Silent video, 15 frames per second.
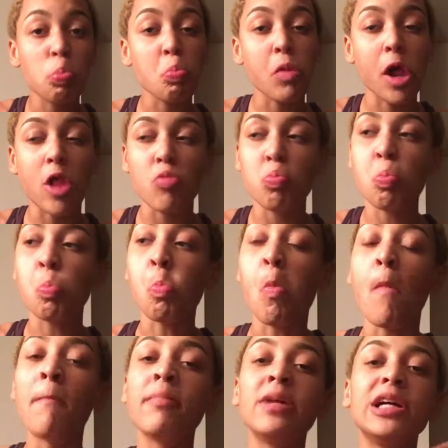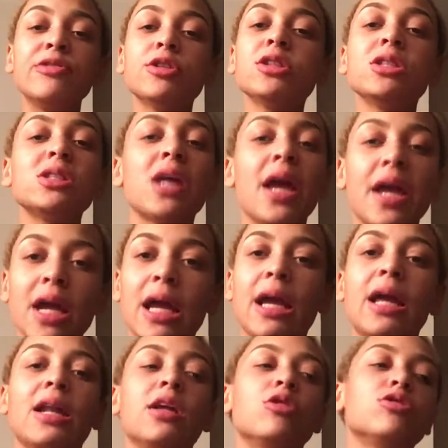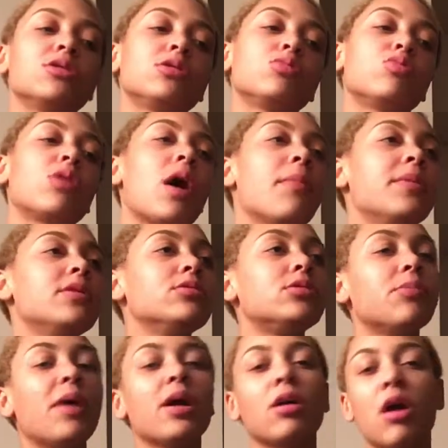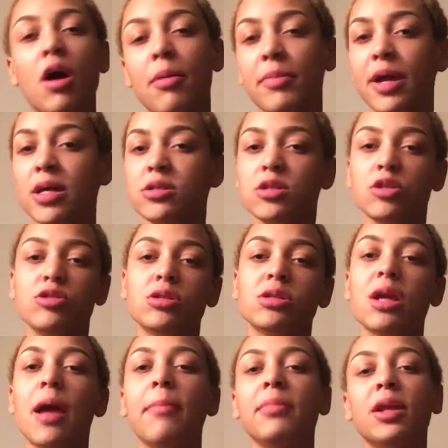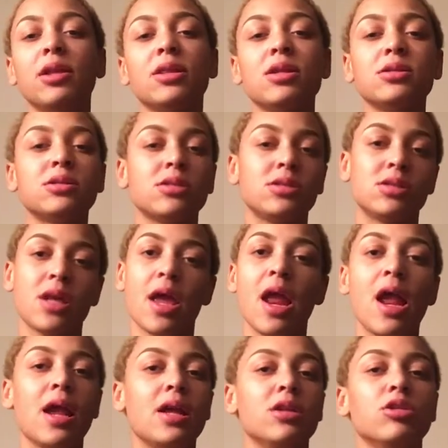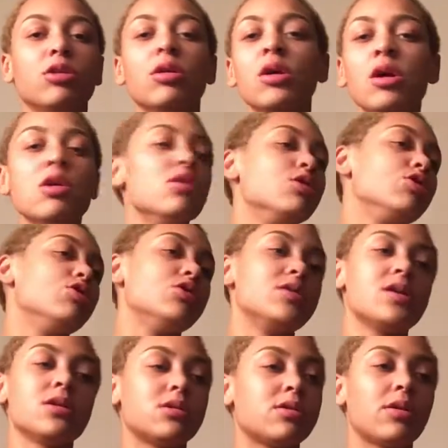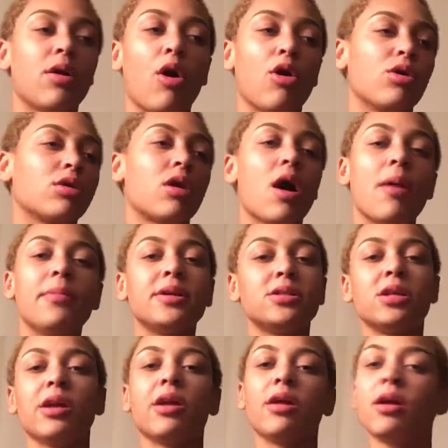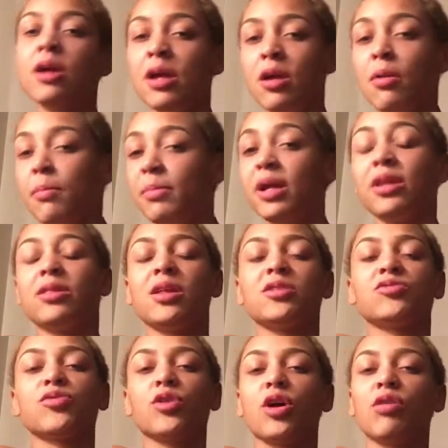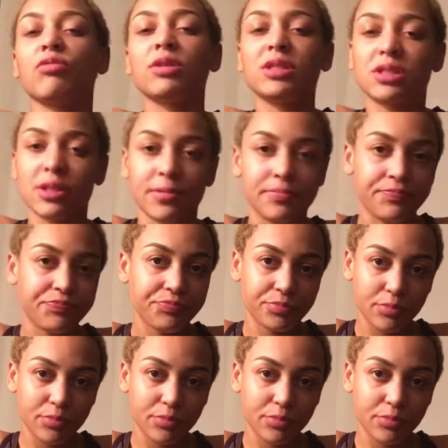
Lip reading: But if you're just hating and you're just coming to my comments and you just got mean things to say and you just are commenting mean things for no reason,